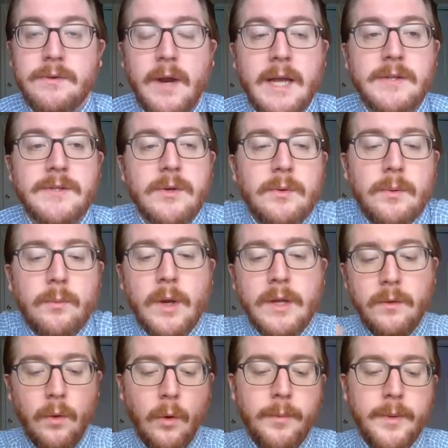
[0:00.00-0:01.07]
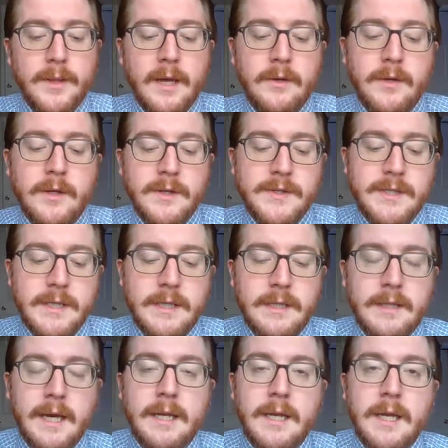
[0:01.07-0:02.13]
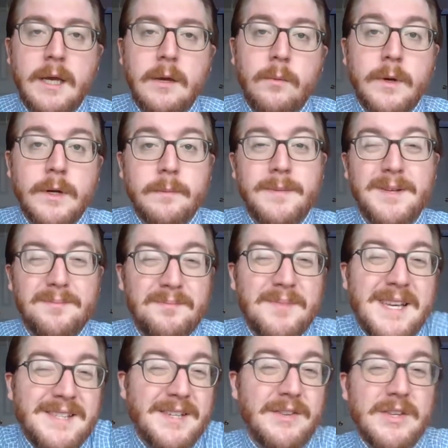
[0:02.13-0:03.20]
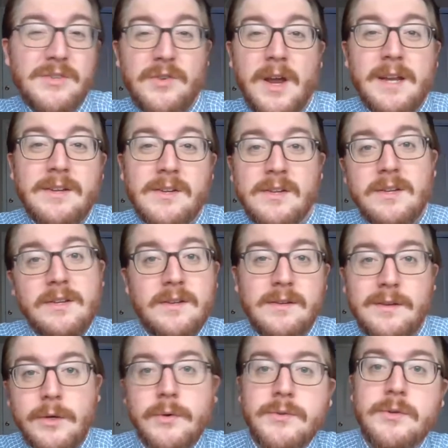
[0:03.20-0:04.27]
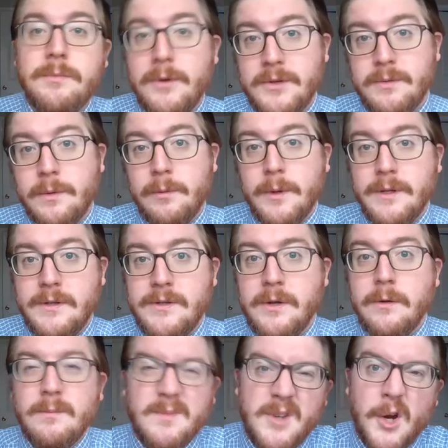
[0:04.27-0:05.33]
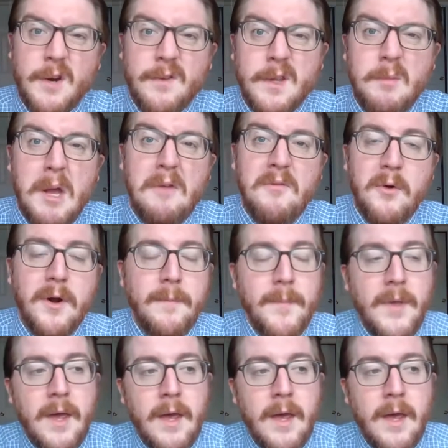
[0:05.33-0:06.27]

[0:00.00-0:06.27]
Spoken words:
All right. So when you open that, you're going to see that we're going to be basically trying to kill two birds with one stone. Sorry for the metaphor.